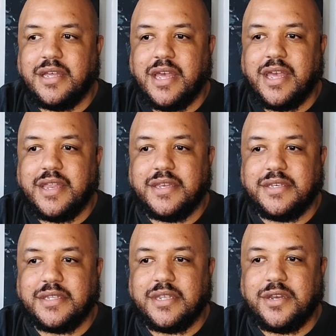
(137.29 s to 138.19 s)

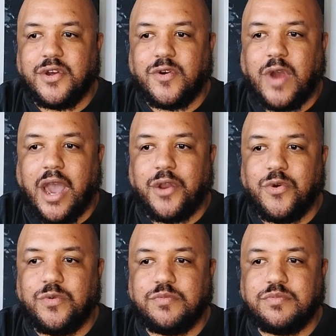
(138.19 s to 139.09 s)
And, you know, I
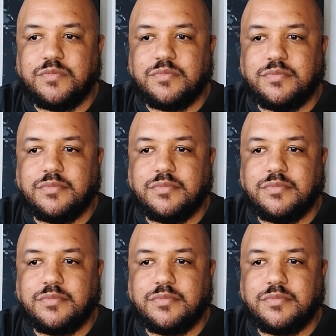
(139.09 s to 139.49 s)
don't